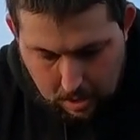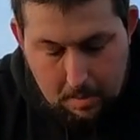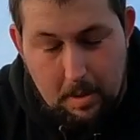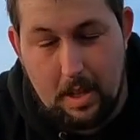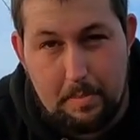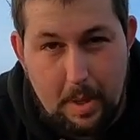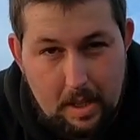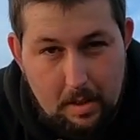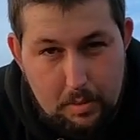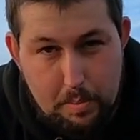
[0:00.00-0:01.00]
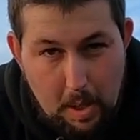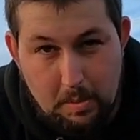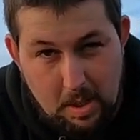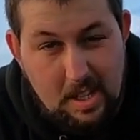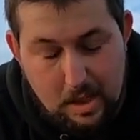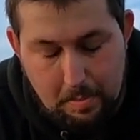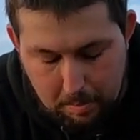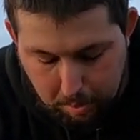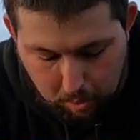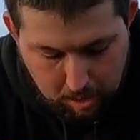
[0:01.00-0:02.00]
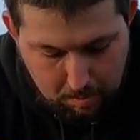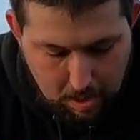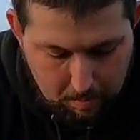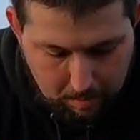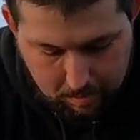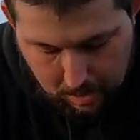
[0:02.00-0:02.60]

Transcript: But that bait that I've just put out was a nice big bulky bait with